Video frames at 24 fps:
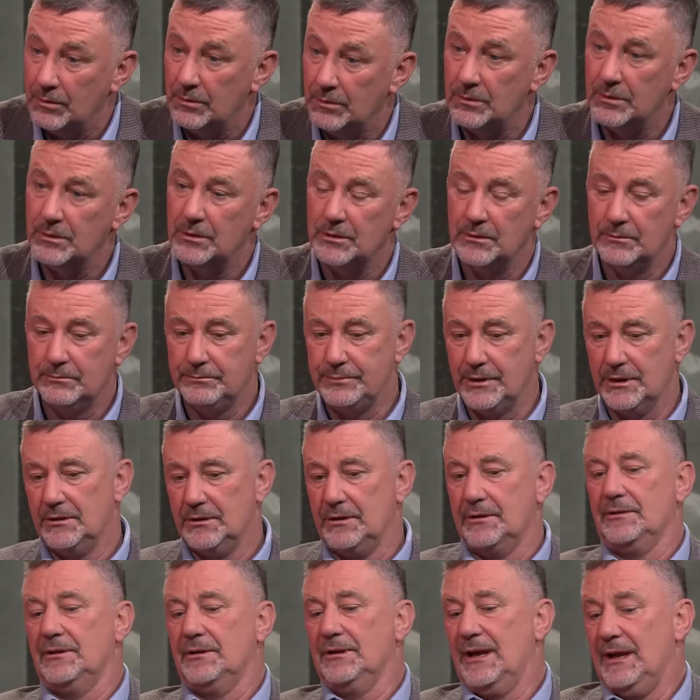Mm.
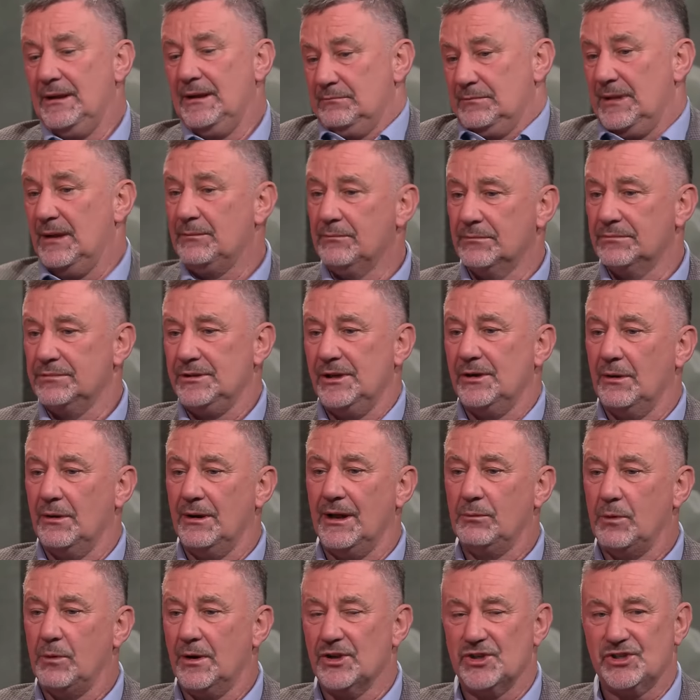But I'm you know,
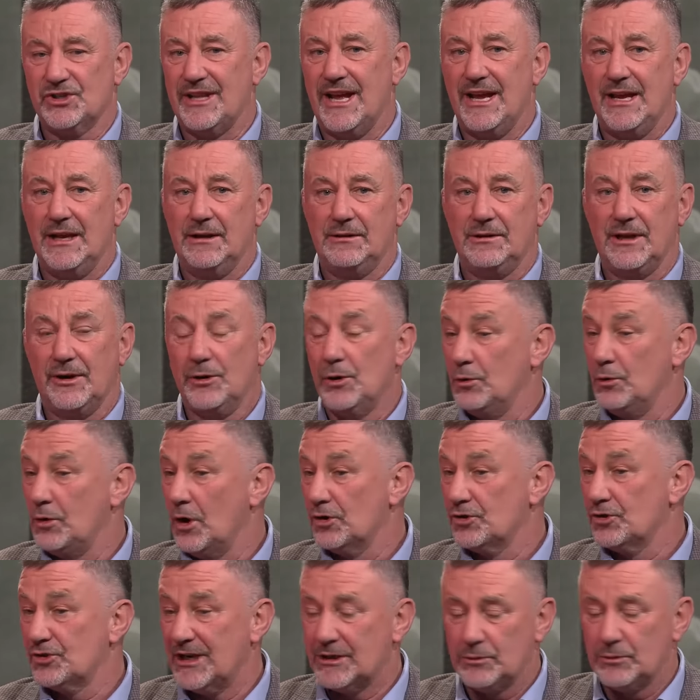I want to stay, get a new
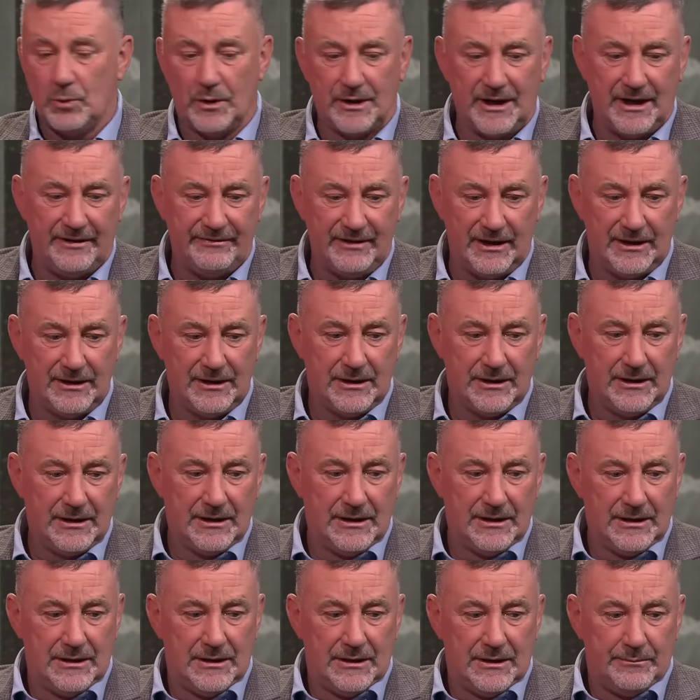contract, whatever.
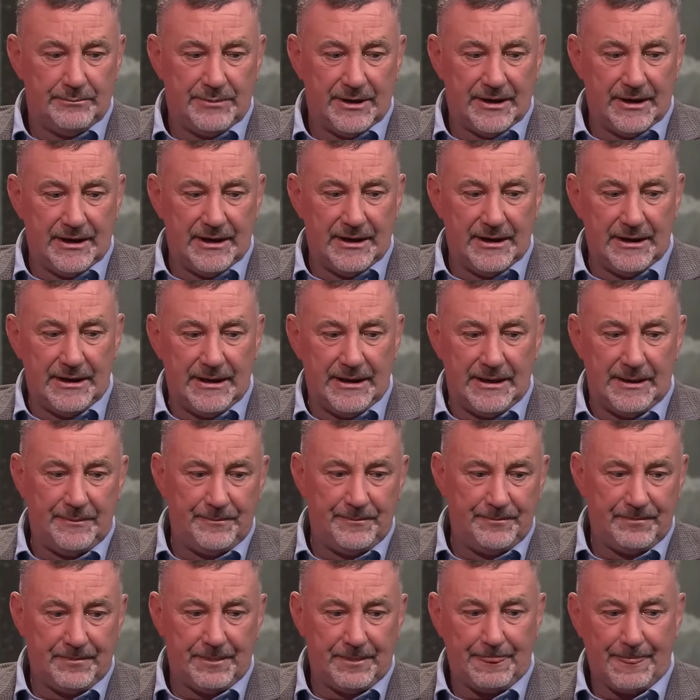But
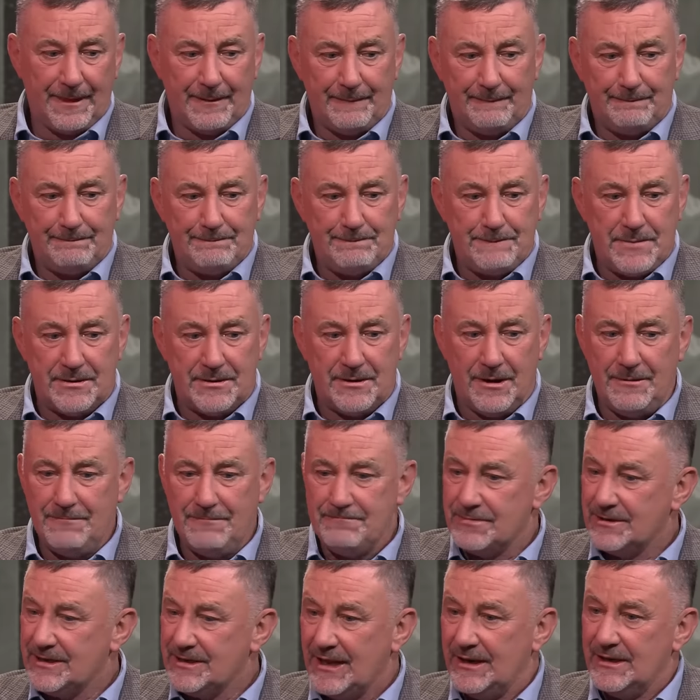
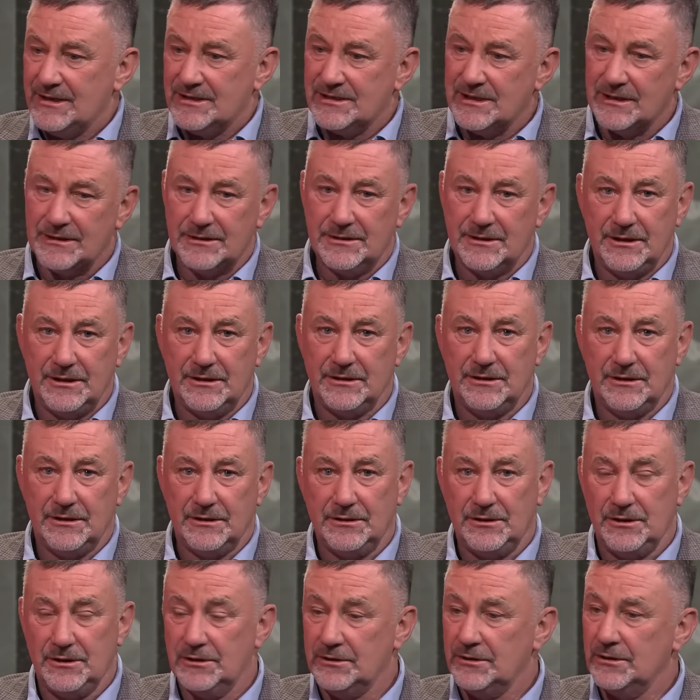no, Kenny said
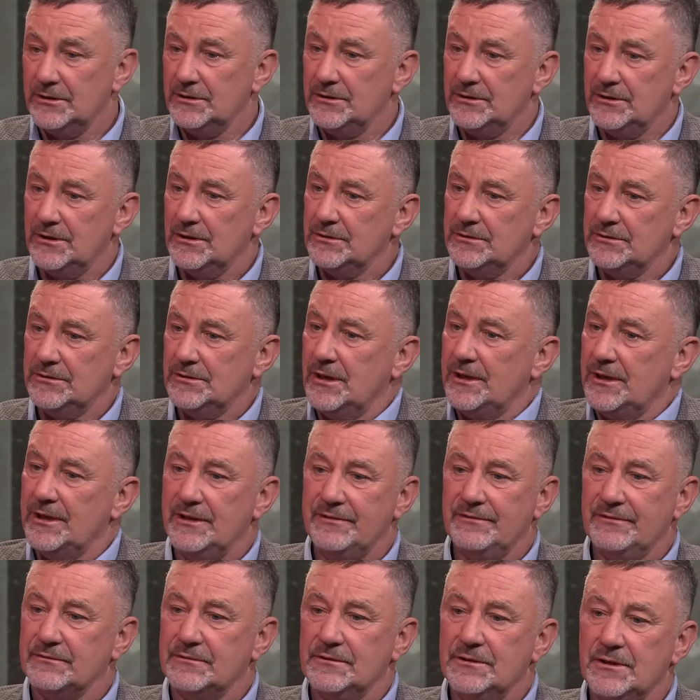you're
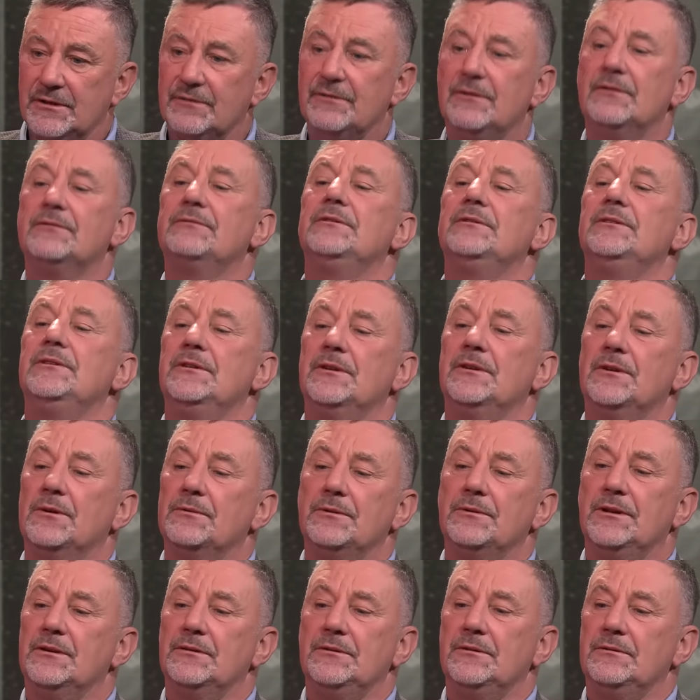leaving.
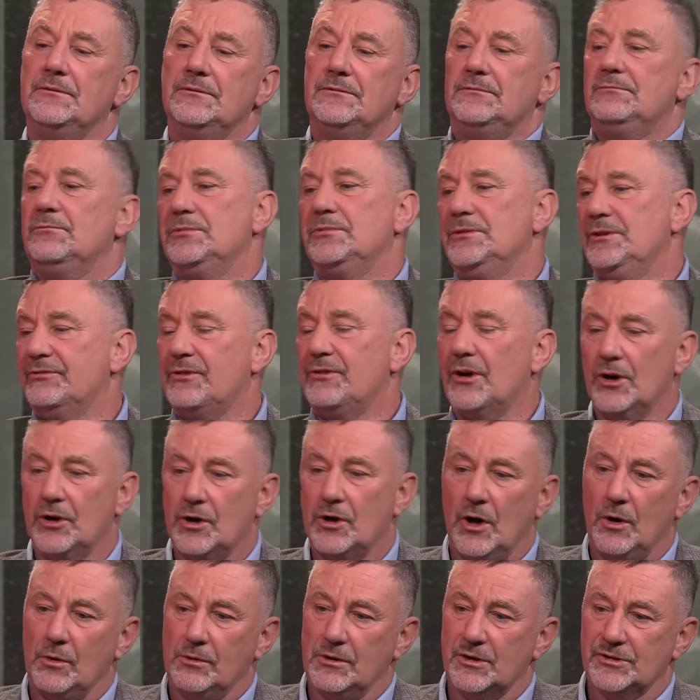You've got to
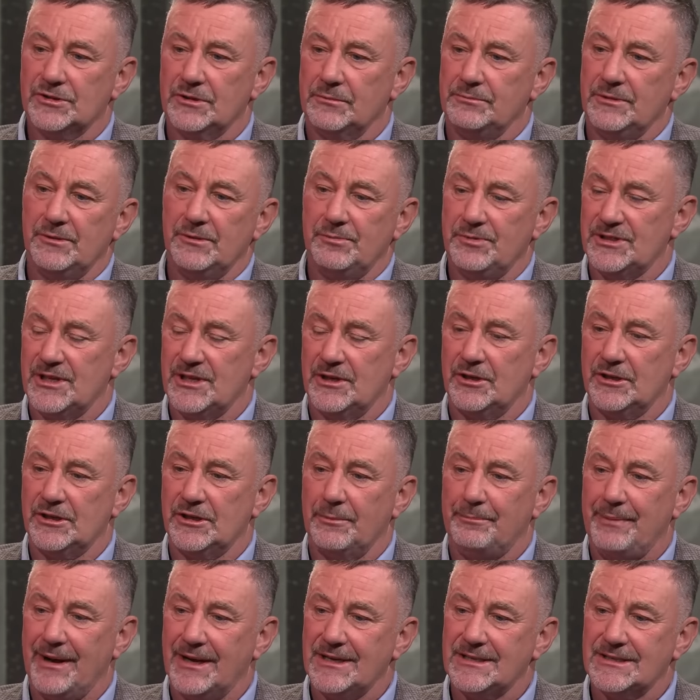go because you'll be sitting on
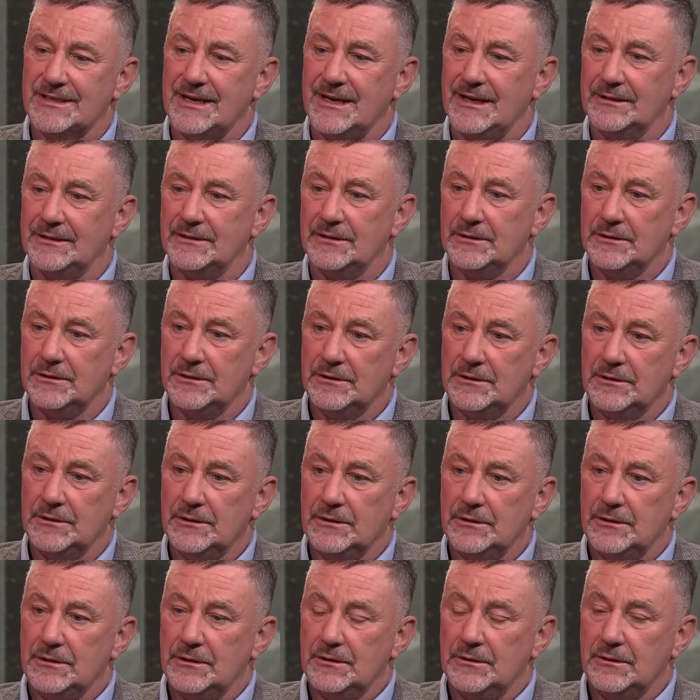your backside
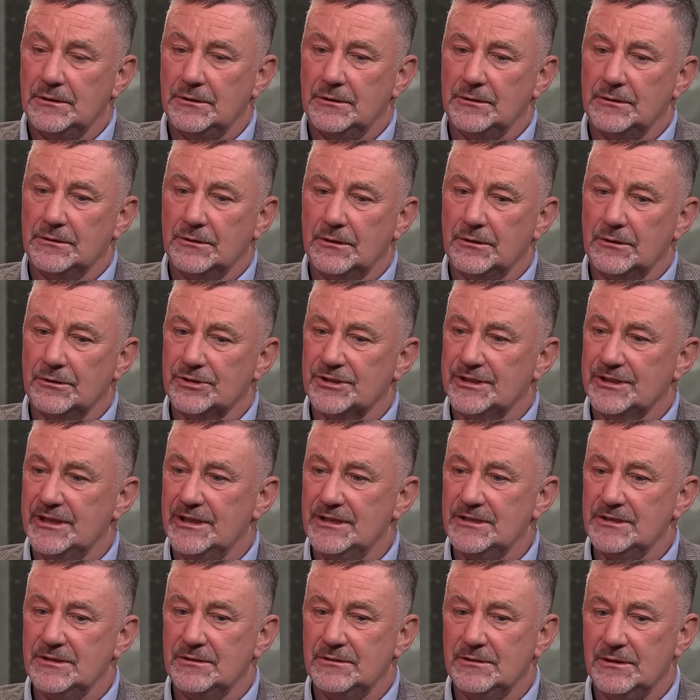all
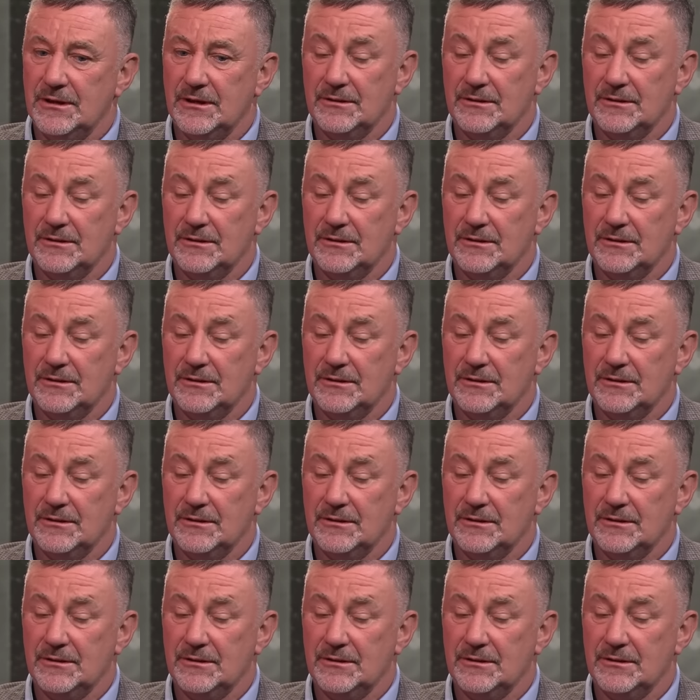season.